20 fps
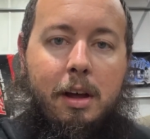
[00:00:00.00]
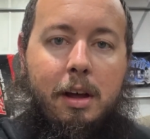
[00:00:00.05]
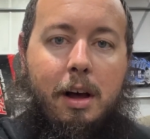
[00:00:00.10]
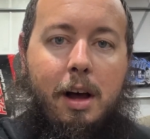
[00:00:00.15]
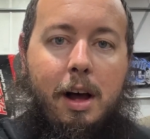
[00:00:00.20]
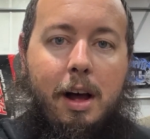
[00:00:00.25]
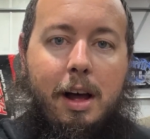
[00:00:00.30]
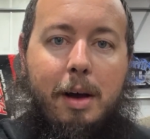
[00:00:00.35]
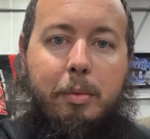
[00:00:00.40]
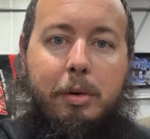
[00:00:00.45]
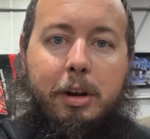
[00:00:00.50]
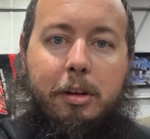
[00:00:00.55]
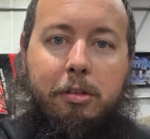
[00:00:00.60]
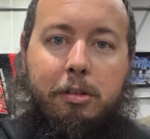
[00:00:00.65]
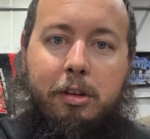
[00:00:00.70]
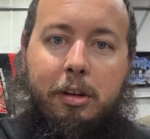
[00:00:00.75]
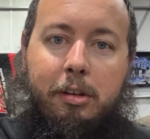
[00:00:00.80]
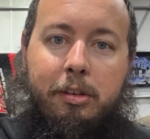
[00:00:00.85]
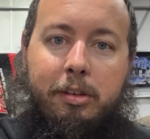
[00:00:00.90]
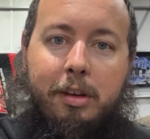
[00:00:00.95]
I went a
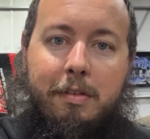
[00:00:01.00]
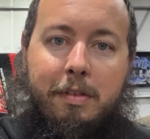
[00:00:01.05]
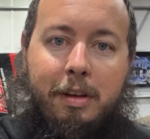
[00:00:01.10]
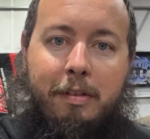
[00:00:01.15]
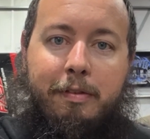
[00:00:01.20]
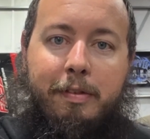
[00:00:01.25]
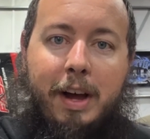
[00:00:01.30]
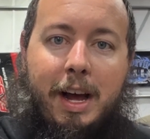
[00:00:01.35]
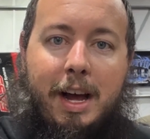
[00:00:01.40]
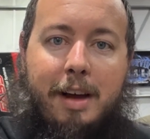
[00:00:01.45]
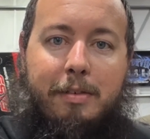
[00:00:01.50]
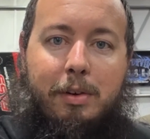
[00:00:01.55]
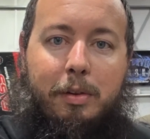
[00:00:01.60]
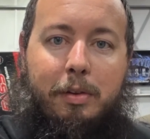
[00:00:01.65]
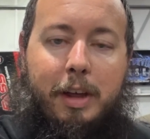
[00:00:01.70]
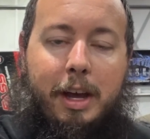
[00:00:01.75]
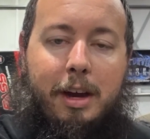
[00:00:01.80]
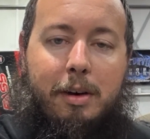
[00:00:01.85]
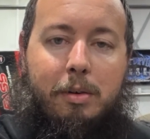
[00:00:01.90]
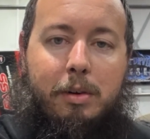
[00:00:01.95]
675 on
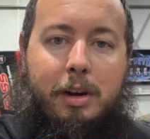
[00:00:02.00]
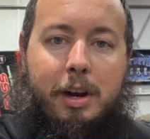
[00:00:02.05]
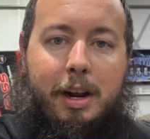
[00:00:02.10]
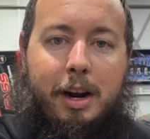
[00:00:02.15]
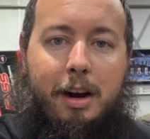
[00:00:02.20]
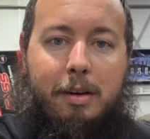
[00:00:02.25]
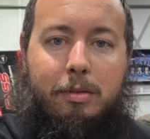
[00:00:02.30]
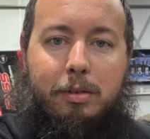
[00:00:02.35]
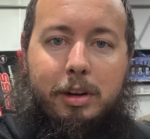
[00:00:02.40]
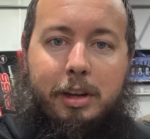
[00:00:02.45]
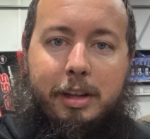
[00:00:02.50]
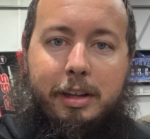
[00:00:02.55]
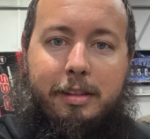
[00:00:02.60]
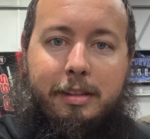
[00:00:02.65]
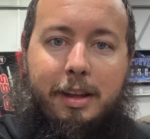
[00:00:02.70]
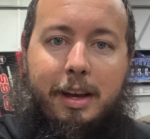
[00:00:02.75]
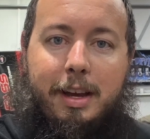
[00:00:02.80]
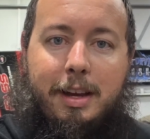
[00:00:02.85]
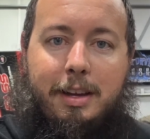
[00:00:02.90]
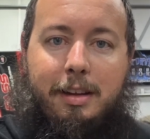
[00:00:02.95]
that one, and I really
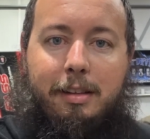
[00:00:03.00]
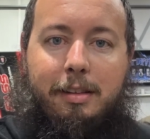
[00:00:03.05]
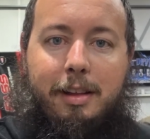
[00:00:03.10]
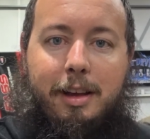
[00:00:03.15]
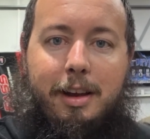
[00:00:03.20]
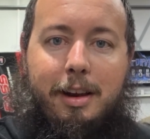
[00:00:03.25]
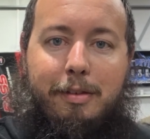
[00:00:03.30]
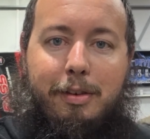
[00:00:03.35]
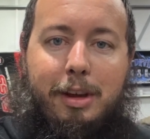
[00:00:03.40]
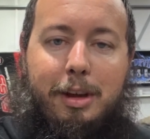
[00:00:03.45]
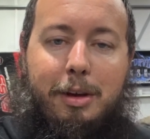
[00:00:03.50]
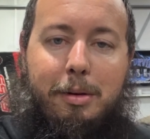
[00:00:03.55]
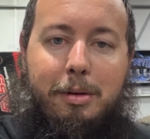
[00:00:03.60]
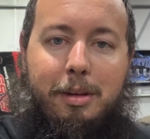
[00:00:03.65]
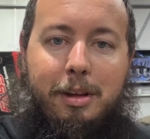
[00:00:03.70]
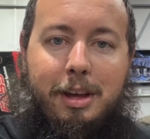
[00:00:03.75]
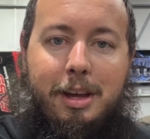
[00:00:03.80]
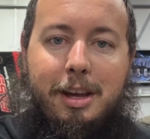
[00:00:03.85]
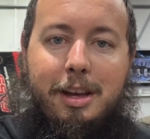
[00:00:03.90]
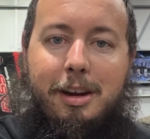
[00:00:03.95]
think that if
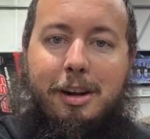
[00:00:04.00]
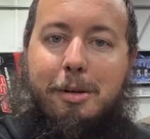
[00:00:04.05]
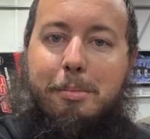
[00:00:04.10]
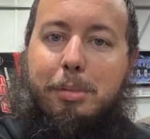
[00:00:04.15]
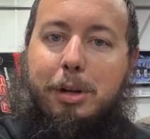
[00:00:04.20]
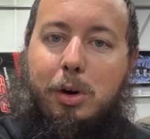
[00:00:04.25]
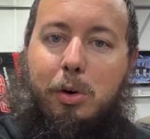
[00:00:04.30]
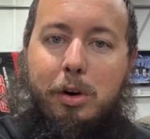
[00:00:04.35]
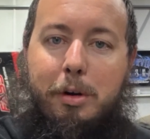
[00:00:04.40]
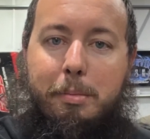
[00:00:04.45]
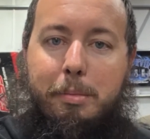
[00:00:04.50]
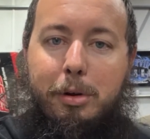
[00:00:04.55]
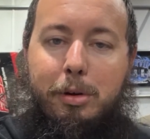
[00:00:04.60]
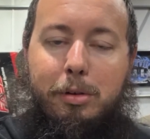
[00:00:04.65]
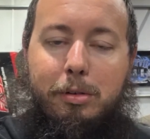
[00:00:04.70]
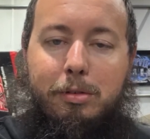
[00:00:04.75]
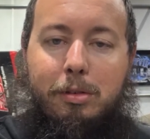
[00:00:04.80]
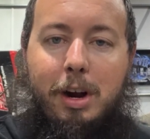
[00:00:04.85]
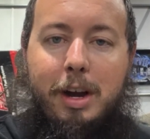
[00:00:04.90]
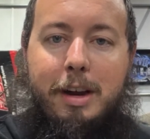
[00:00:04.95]
he ended up blowing a
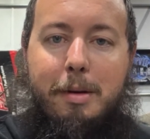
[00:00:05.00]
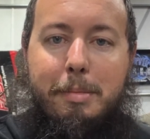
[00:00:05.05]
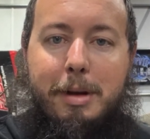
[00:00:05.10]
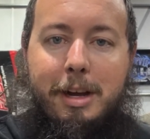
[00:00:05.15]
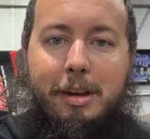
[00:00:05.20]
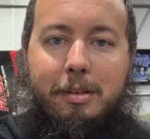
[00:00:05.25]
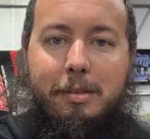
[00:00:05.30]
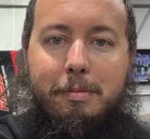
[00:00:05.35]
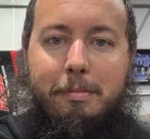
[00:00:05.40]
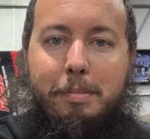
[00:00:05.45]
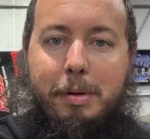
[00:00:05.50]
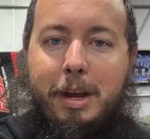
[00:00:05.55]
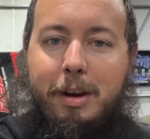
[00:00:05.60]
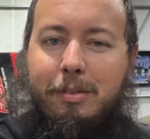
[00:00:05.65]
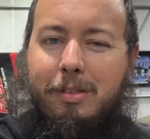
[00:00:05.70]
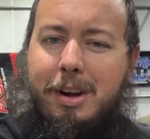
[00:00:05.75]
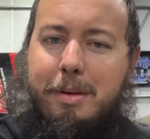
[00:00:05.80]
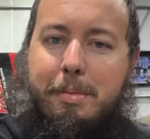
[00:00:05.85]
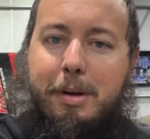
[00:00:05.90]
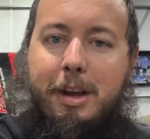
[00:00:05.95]
boot right
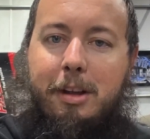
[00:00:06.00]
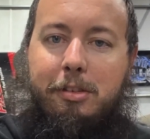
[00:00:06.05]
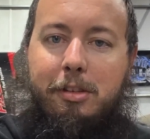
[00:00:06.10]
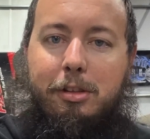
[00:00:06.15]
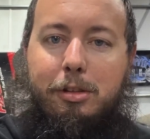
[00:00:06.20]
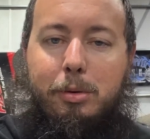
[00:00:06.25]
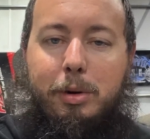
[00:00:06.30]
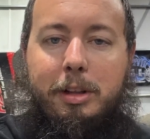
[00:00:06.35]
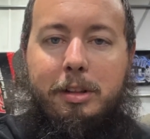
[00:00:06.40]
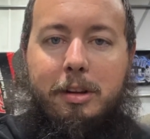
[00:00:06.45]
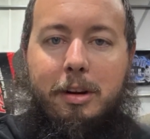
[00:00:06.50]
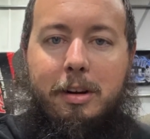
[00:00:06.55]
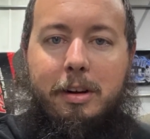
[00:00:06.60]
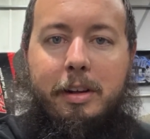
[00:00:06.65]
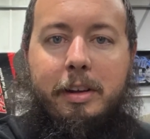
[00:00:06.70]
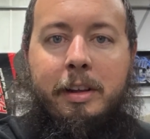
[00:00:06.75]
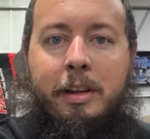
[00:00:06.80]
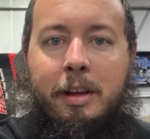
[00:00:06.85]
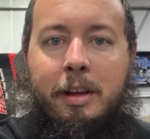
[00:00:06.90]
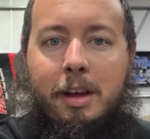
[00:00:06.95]
past the
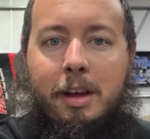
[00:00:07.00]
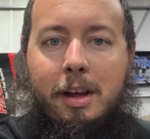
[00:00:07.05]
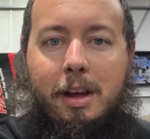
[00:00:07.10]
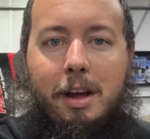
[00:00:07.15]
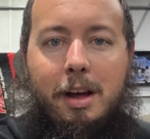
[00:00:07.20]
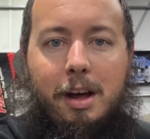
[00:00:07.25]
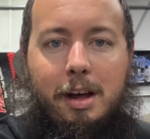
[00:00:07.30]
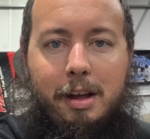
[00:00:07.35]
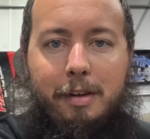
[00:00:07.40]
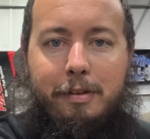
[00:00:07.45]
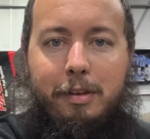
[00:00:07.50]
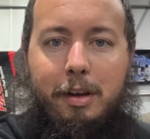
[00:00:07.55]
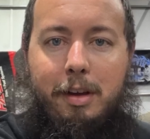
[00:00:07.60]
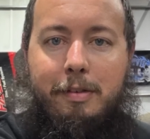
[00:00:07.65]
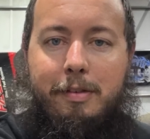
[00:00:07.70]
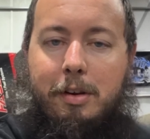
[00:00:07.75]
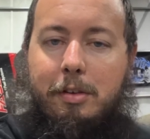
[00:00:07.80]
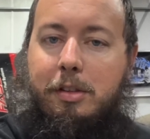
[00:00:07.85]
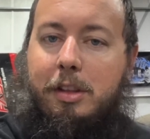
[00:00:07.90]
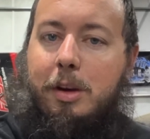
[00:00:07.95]
330,
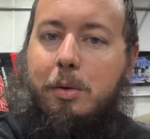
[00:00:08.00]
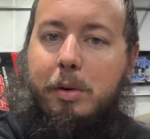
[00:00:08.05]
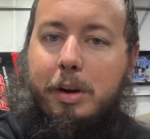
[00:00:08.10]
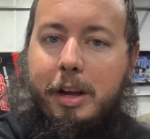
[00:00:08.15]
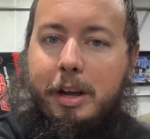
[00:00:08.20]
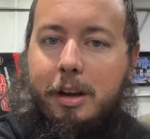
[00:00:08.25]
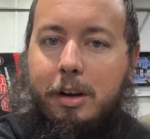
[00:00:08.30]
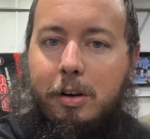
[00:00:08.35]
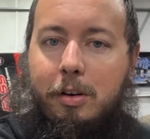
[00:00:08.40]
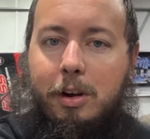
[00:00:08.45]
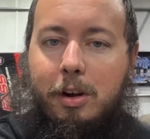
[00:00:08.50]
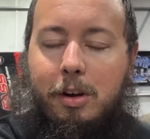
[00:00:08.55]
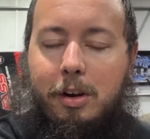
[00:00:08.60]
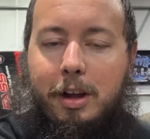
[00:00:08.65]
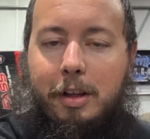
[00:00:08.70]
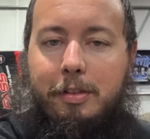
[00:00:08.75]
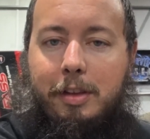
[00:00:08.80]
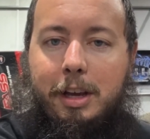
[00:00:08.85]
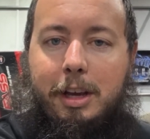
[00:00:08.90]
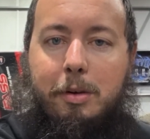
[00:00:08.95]
if everything would have held on,
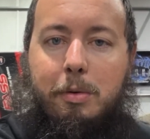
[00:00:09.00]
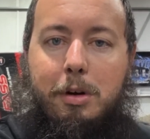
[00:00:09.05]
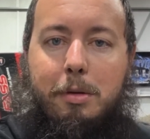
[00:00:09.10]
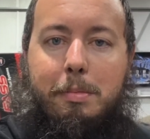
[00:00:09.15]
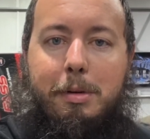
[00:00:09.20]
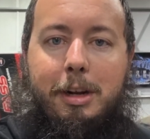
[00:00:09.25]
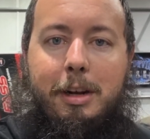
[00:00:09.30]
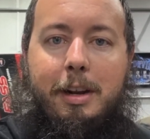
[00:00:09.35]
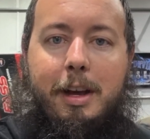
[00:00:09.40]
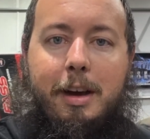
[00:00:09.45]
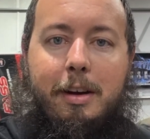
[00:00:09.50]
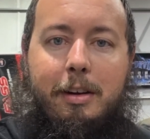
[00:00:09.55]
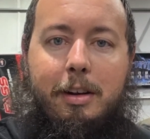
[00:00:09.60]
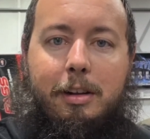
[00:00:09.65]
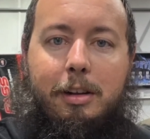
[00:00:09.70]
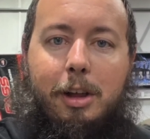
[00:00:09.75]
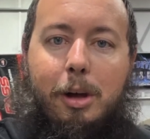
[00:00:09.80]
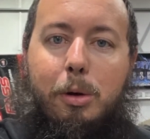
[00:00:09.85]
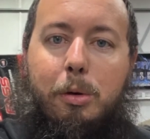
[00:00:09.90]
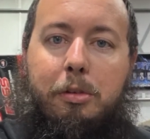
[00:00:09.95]
I think he would have been down
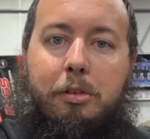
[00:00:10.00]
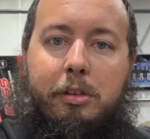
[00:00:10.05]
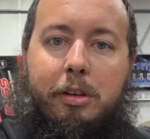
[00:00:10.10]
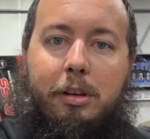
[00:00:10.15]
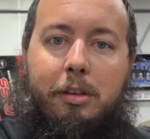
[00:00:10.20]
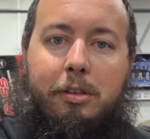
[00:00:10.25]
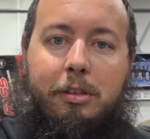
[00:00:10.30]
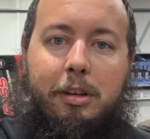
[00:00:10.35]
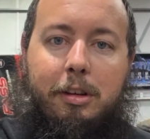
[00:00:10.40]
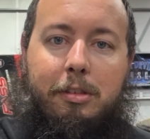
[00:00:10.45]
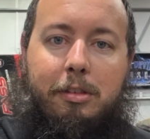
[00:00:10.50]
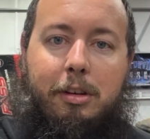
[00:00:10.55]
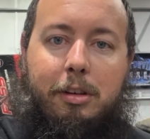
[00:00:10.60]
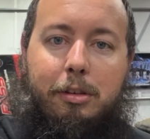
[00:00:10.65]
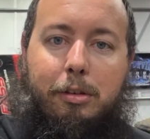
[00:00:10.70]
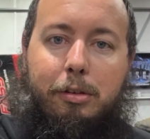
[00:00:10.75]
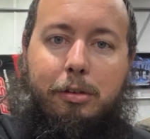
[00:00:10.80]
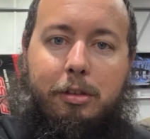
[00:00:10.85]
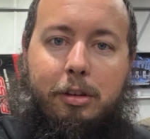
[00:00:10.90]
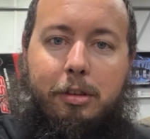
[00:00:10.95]
in low 660s
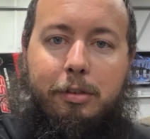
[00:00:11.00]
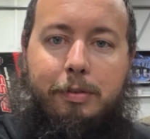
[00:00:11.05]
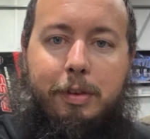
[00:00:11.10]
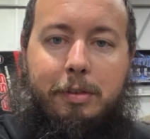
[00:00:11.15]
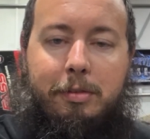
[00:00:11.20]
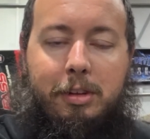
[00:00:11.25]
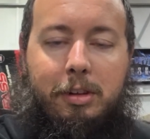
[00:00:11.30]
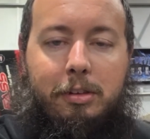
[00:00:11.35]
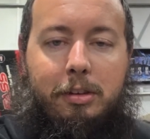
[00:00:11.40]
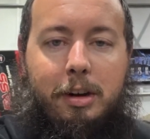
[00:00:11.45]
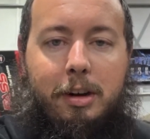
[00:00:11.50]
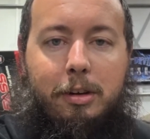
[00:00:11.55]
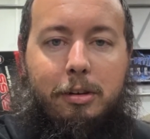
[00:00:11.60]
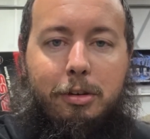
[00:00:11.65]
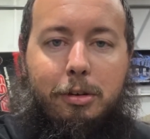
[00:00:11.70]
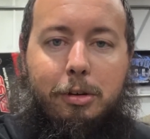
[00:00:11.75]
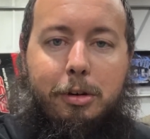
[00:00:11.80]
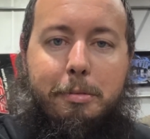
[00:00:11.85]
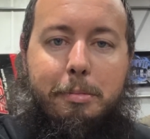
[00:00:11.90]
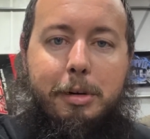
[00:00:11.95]
or 650
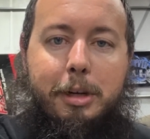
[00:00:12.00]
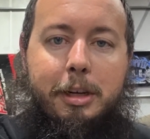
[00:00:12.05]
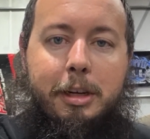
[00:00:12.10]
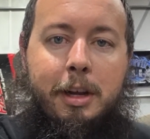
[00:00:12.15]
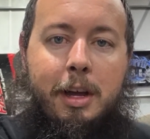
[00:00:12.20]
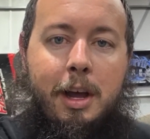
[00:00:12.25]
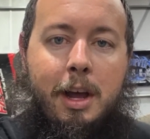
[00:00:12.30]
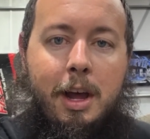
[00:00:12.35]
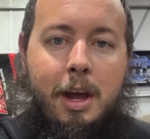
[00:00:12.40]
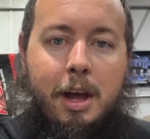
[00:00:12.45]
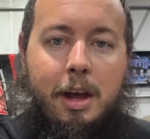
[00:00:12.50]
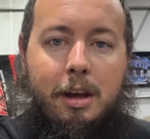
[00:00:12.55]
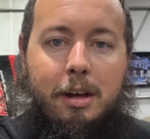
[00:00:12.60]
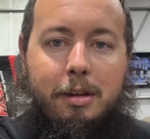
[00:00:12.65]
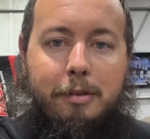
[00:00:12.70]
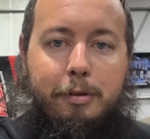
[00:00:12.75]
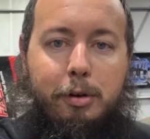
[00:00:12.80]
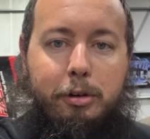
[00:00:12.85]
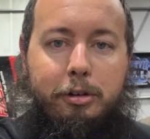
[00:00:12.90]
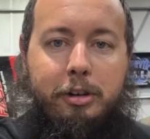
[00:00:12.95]
territory. But
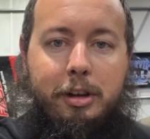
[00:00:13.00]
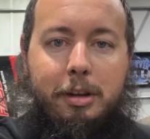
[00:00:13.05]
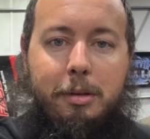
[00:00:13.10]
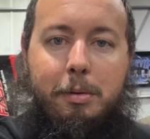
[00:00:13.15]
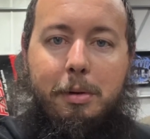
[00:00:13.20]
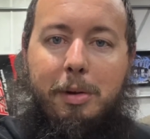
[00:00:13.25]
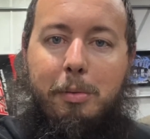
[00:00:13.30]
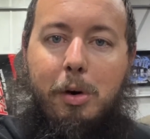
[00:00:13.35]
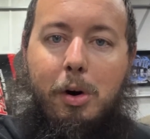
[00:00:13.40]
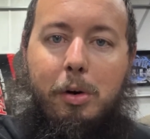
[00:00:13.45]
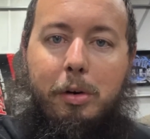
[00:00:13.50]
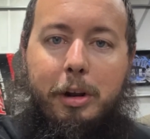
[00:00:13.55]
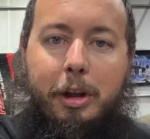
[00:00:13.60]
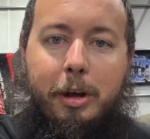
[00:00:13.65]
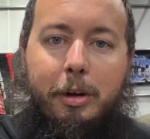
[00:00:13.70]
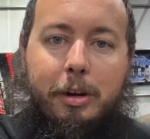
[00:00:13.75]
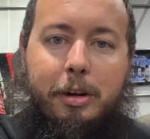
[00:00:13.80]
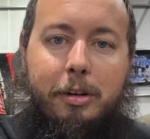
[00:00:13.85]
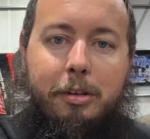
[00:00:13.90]
fortunately, we won't know.